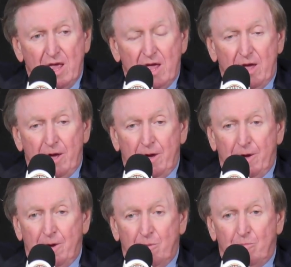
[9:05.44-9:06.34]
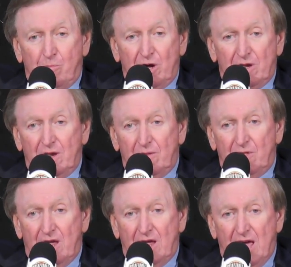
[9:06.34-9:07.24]
But
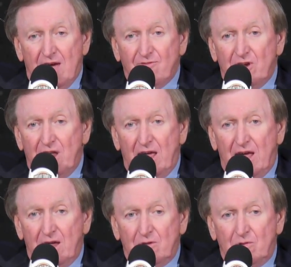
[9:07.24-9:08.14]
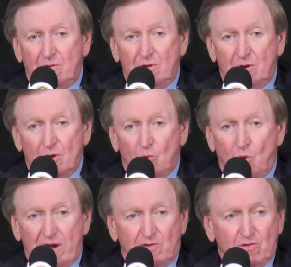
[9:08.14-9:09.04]
they haven't had, you know,
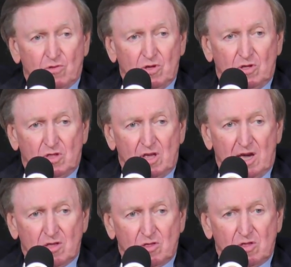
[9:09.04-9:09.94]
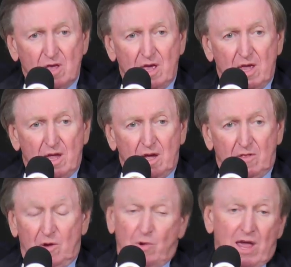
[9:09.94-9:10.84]
quite the success
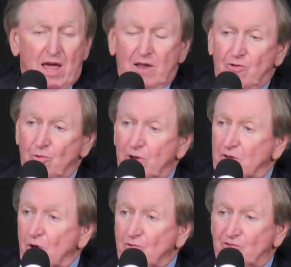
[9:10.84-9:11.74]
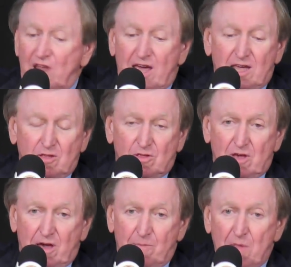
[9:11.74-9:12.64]
that we had during those days.
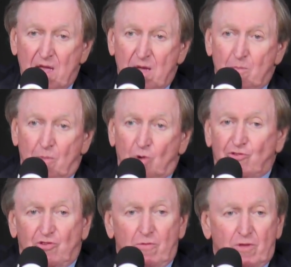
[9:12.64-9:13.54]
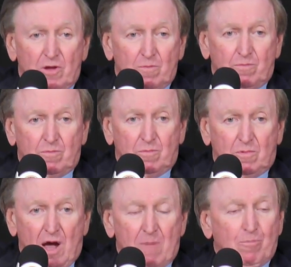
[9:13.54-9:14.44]
Most of the
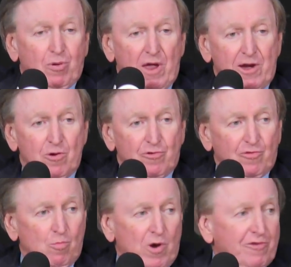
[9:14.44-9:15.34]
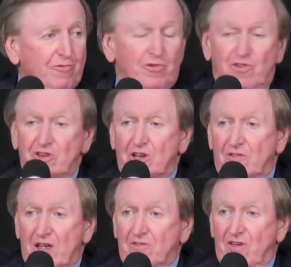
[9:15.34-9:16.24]
top players from West Virginia
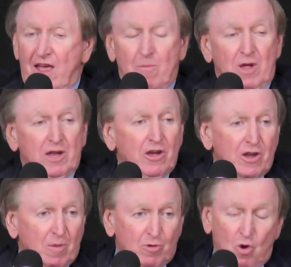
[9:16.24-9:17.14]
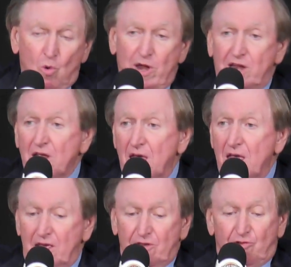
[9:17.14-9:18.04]
at that time ended up going
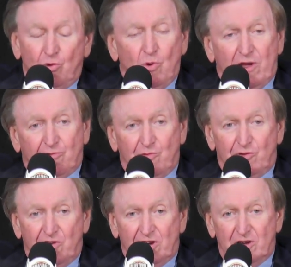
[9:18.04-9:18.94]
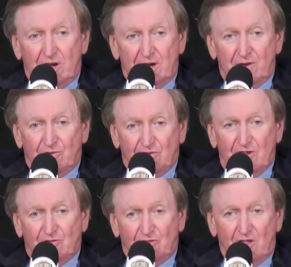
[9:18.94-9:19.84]
to West Virginia, and
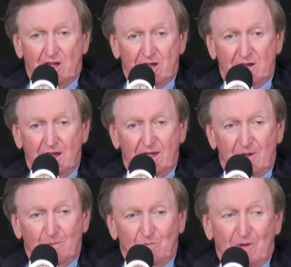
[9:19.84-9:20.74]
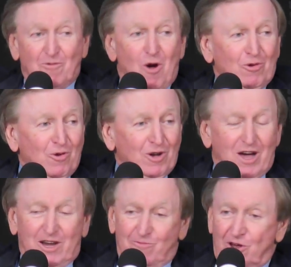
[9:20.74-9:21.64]
since then, they've gone to a
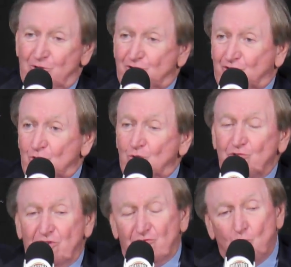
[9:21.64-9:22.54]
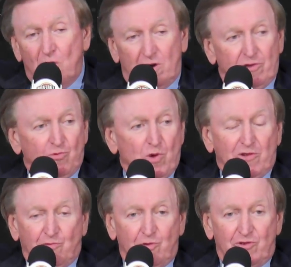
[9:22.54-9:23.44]
lot of other schools as well as
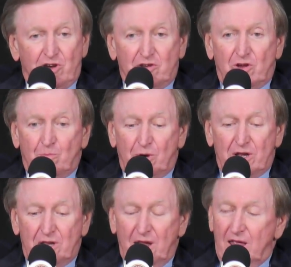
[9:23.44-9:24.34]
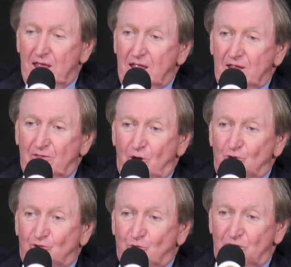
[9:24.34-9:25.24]
West Virginia. But
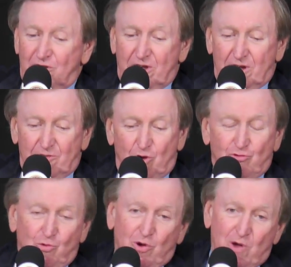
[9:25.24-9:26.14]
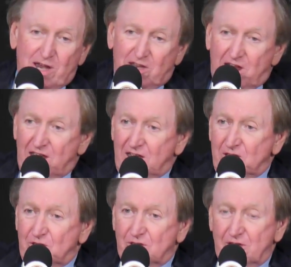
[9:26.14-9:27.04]
Those were great
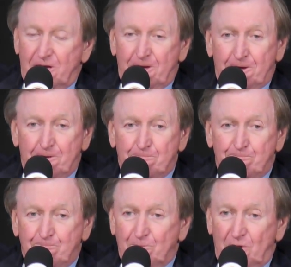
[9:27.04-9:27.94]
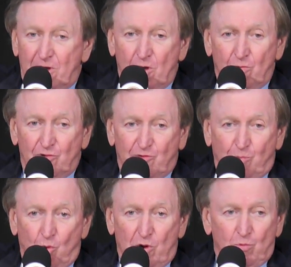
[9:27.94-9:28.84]
days. You know, the
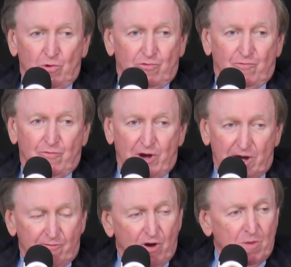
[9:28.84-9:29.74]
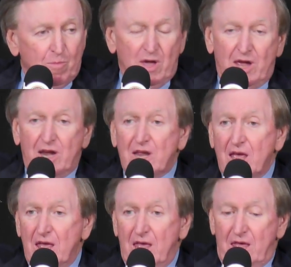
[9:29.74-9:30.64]
sport was very, very
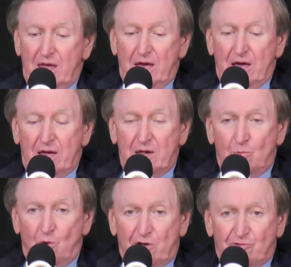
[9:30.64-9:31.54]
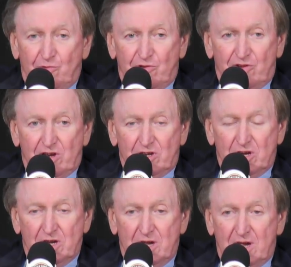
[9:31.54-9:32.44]
big in West Virginia.